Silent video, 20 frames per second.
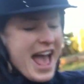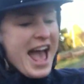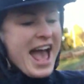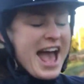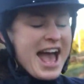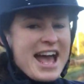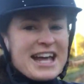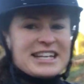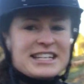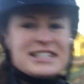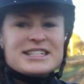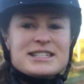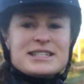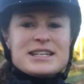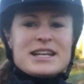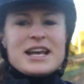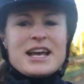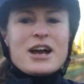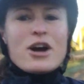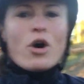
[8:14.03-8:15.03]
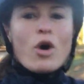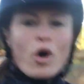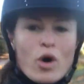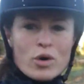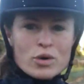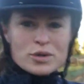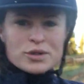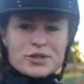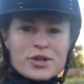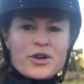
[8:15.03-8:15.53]
And
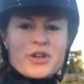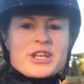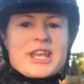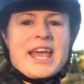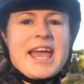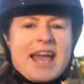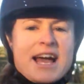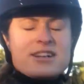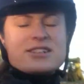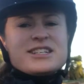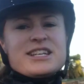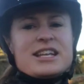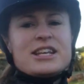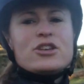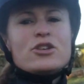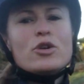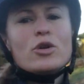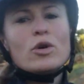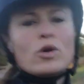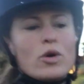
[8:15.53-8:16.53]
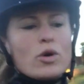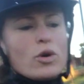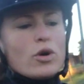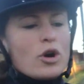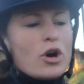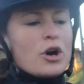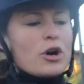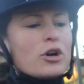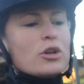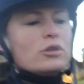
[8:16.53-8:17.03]
also counting your
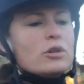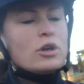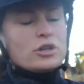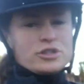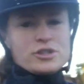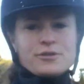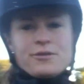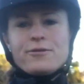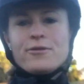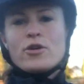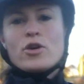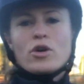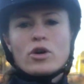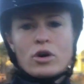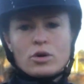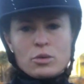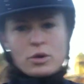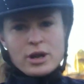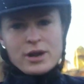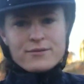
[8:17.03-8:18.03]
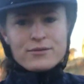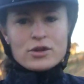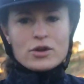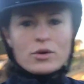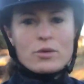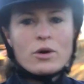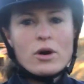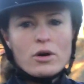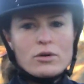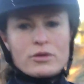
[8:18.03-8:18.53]
lots of 4, or whatever
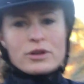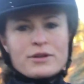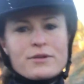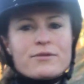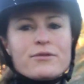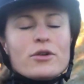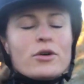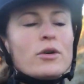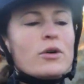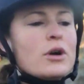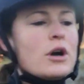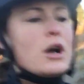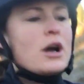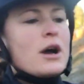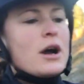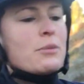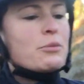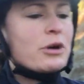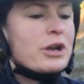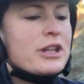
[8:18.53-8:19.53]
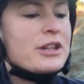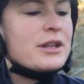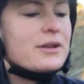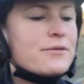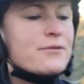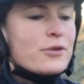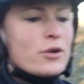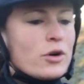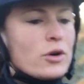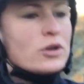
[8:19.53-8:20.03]
you're holding for,
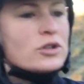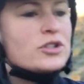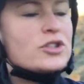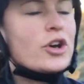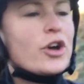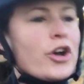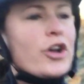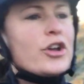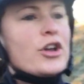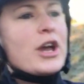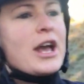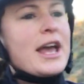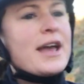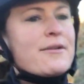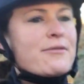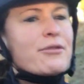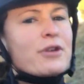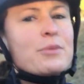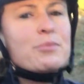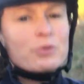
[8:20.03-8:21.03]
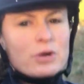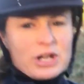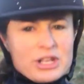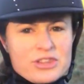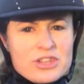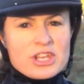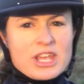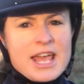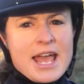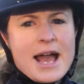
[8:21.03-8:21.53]
breathing for. So every
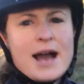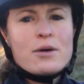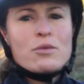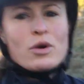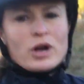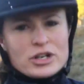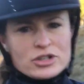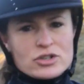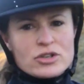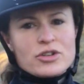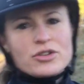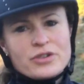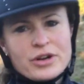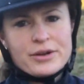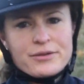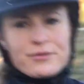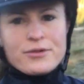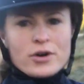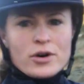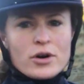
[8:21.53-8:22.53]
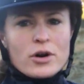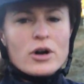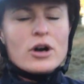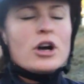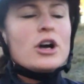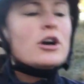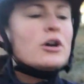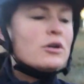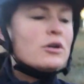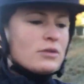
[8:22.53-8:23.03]
breath you count 1, 2, 3, 4,
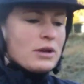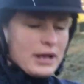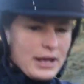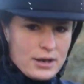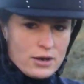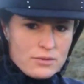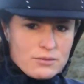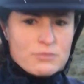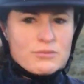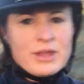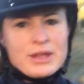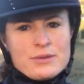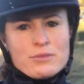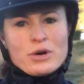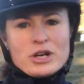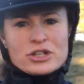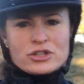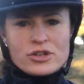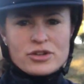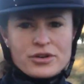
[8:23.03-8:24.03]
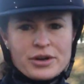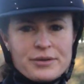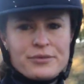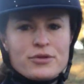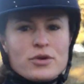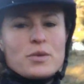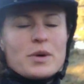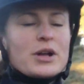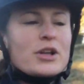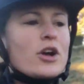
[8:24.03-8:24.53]
and then 1, 2, 3,
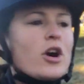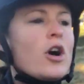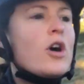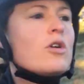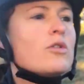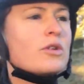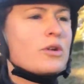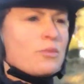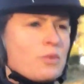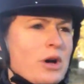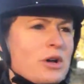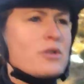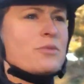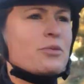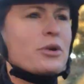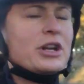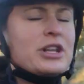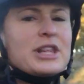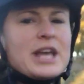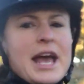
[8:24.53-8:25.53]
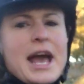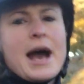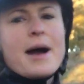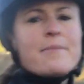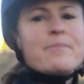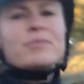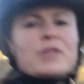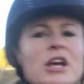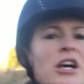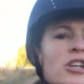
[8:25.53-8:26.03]
4 while you hold and while you breathe out.
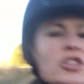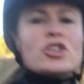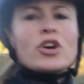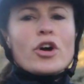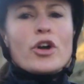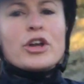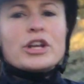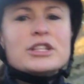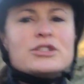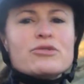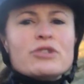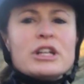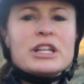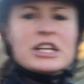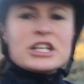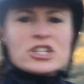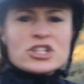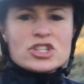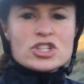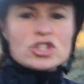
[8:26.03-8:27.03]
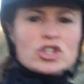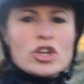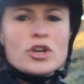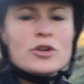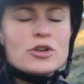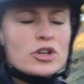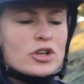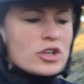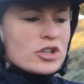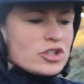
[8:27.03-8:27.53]
So it's really
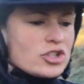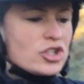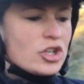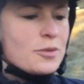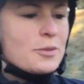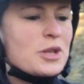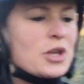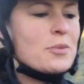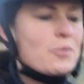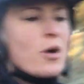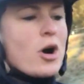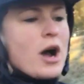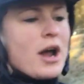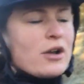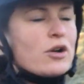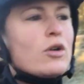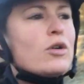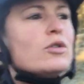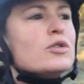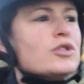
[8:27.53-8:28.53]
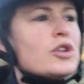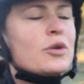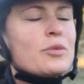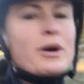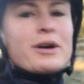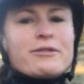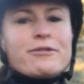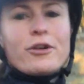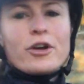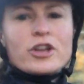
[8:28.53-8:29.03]
consuming your mind. Also,
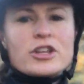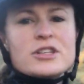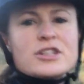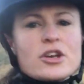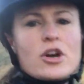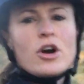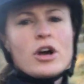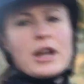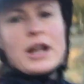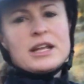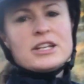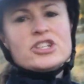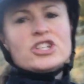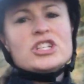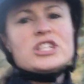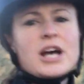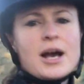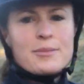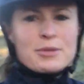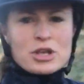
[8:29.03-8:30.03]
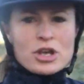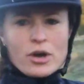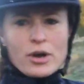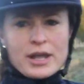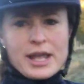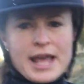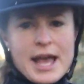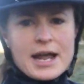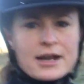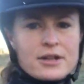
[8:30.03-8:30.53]
while focusing on, is your tummy
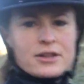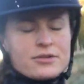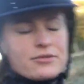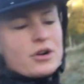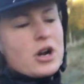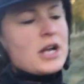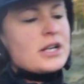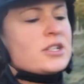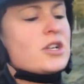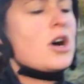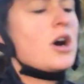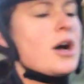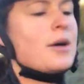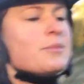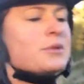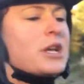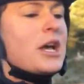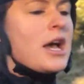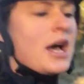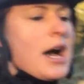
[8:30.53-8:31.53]
going out at the right time?